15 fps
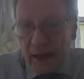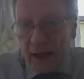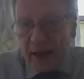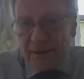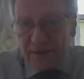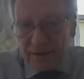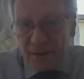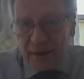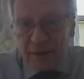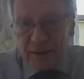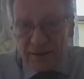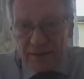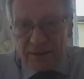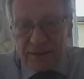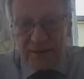as are
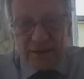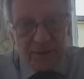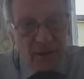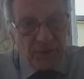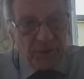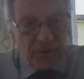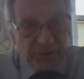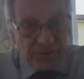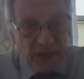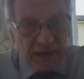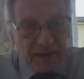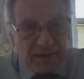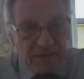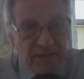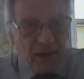certain of the
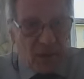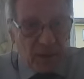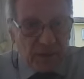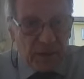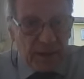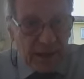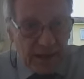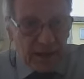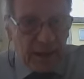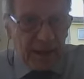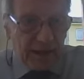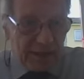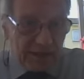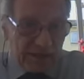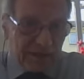sites on the ley
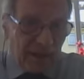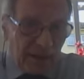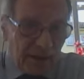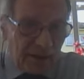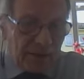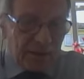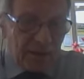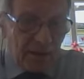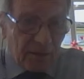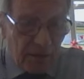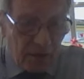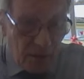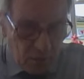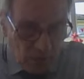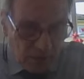lines. So
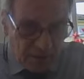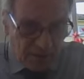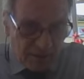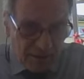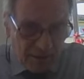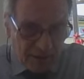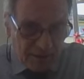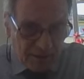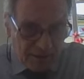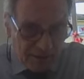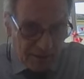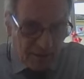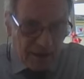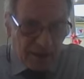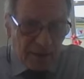once again, the
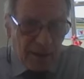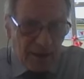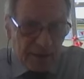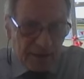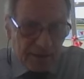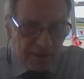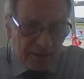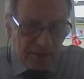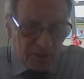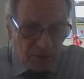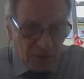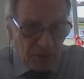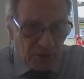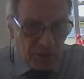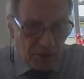ley lines aren't
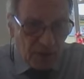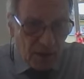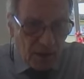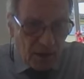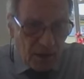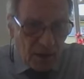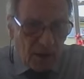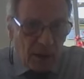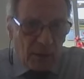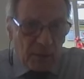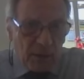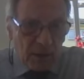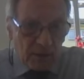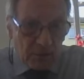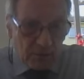just
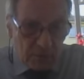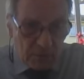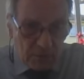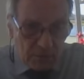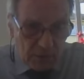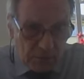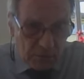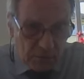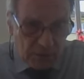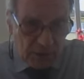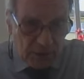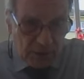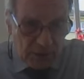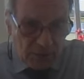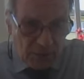about
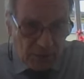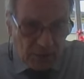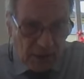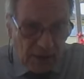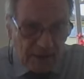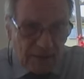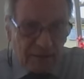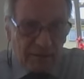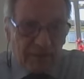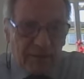religious sites,